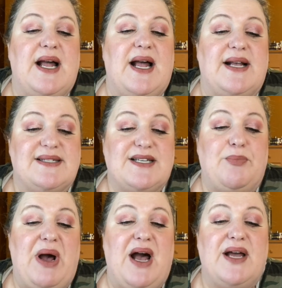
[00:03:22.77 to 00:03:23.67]

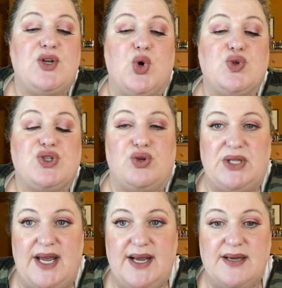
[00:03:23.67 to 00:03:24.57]
Escapade au
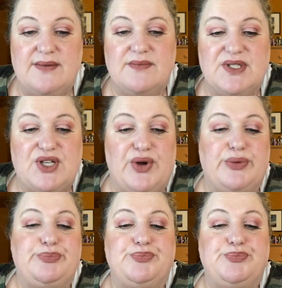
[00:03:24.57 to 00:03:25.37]
Soleil. So